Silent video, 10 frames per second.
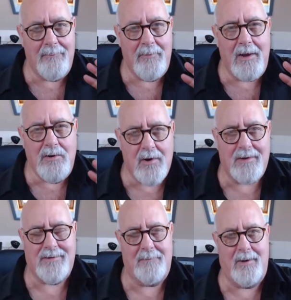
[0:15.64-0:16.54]

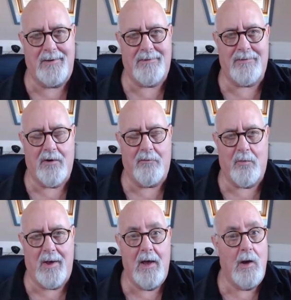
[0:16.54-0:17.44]
interesting piece of
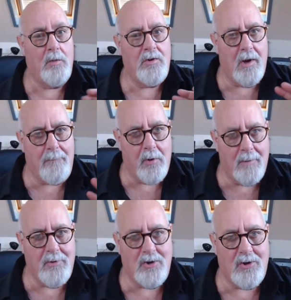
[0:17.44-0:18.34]
software, which I
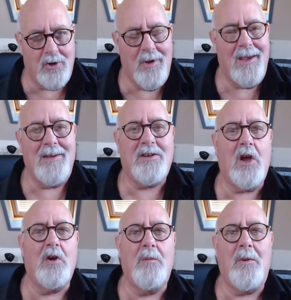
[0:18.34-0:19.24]
promise you is
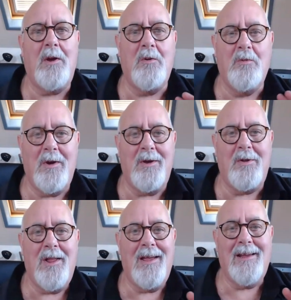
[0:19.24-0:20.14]
going to be a
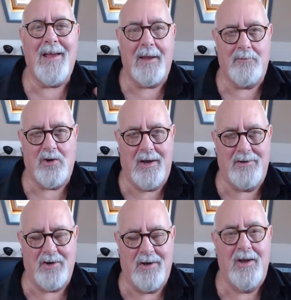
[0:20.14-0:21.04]
real game
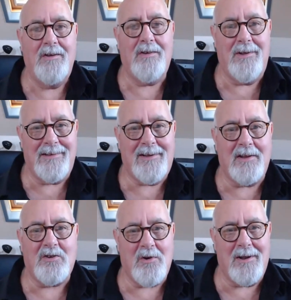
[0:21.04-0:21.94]
changer. So let's get
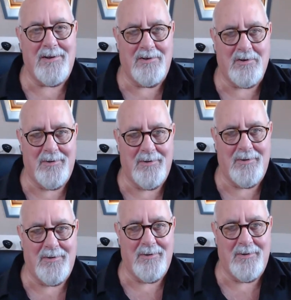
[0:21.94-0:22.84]
straight into it.
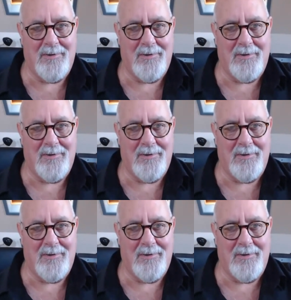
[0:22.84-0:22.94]
The